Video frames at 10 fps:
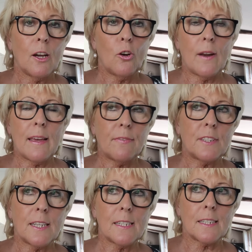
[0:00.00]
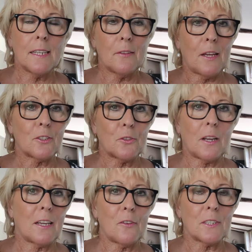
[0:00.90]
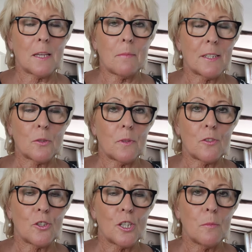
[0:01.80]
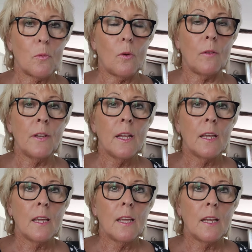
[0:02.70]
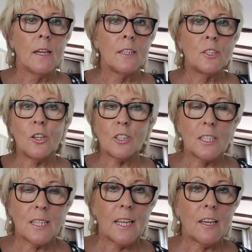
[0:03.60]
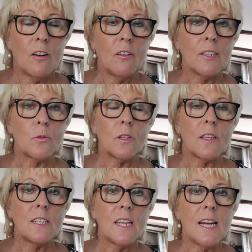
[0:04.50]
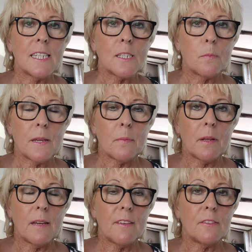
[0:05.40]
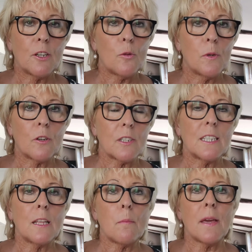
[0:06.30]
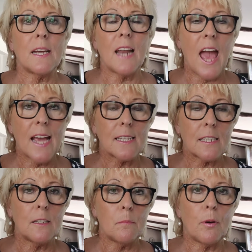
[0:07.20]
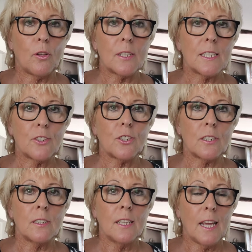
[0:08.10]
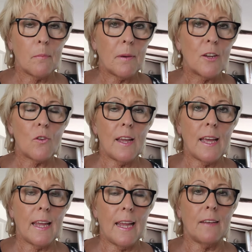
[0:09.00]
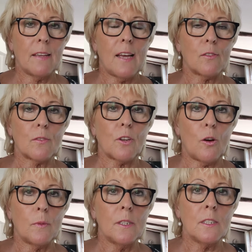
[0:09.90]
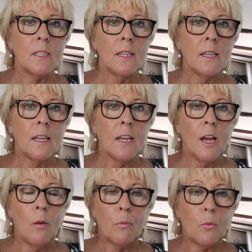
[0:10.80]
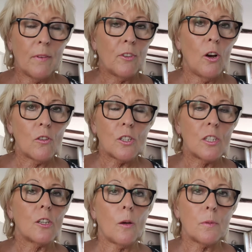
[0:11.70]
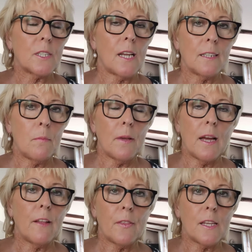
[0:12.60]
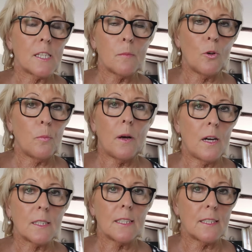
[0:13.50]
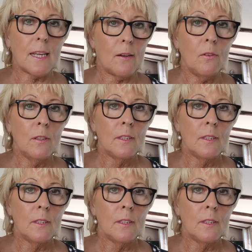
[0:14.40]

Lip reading: AFD, is it? I always get mixed up with the German one. Dr. Ted Kong is one of the nicest people I've ever come across, and he'd be an excellent politician. He'd be great in the House of Commons. But we've got to stop standing behind these small parties now.